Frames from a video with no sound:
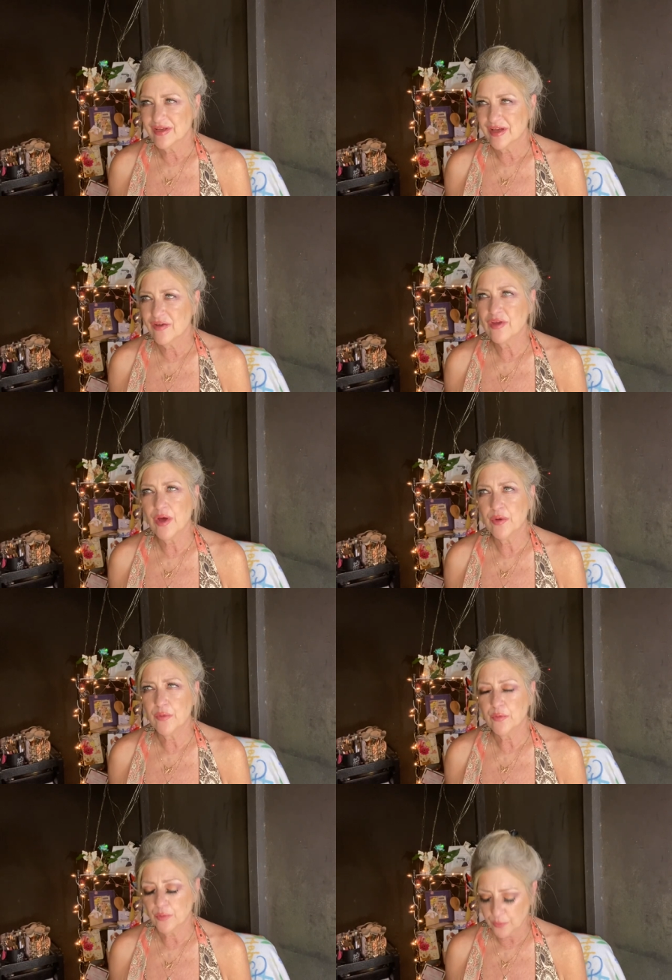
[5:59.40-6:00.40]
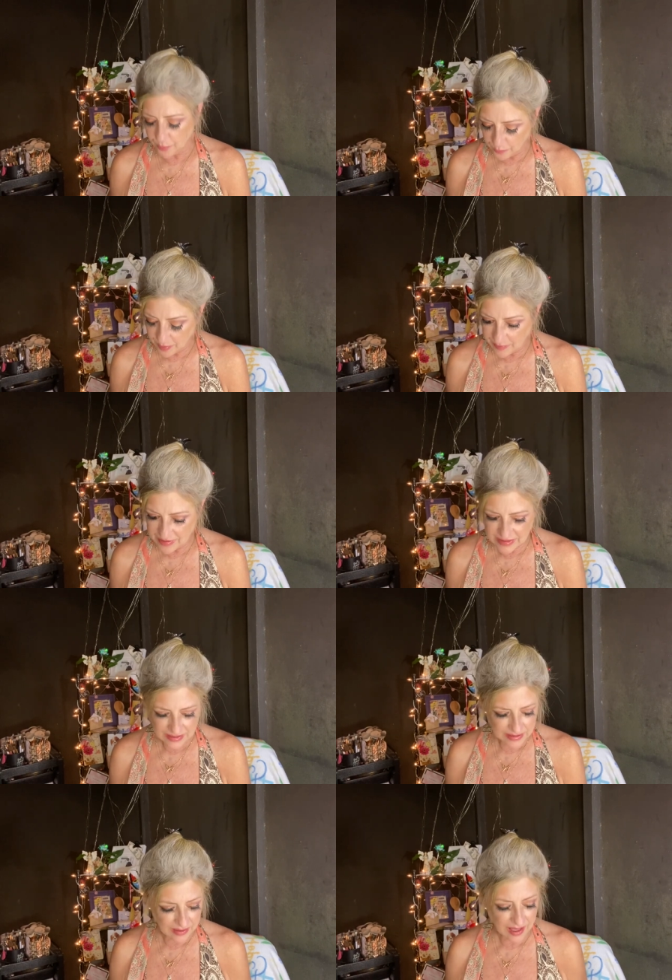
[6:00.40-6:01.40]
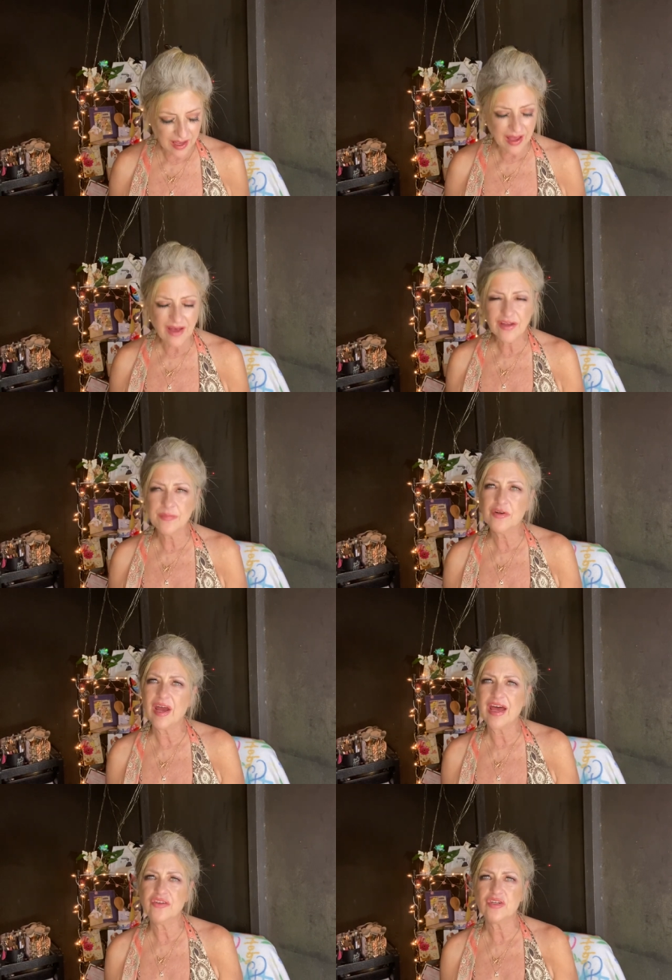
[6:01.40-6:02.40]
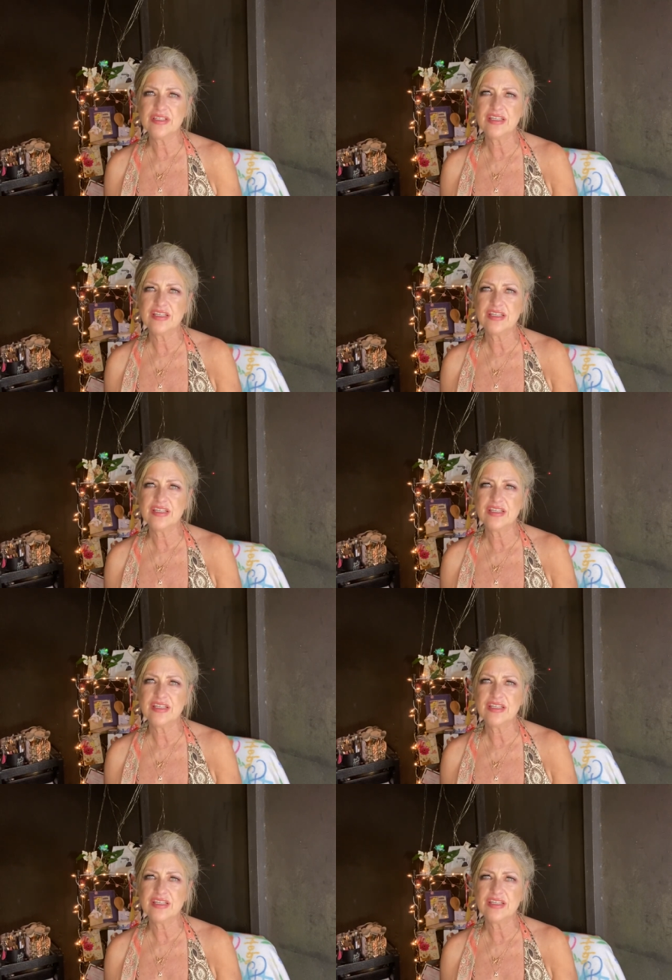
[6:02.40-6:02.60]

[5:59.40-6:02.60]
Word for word: Oh no, maybe it's, how come their address